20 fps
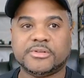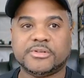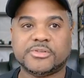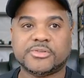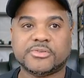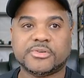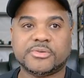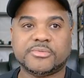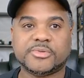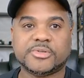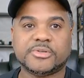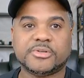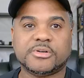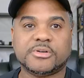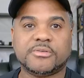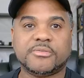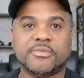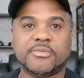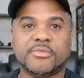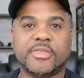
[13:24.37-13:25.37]
the description
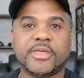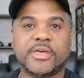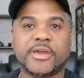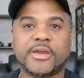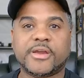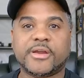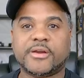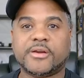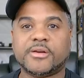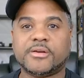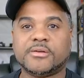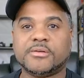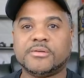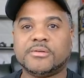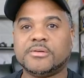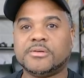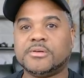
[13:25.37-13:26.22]
off there.